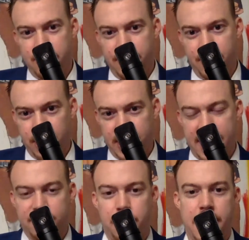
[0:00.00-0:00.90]
and they're going to
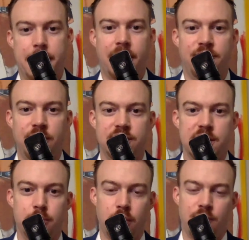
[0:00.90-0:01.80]
have to pay about
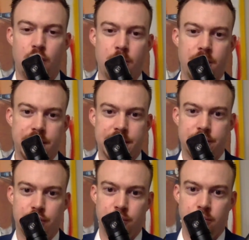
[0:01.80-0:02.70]
$15.4 million
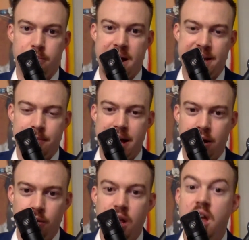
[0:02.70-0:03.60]
to buy him
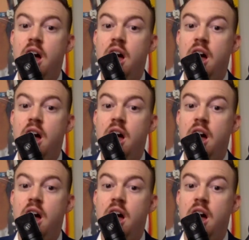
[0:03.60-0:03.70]
out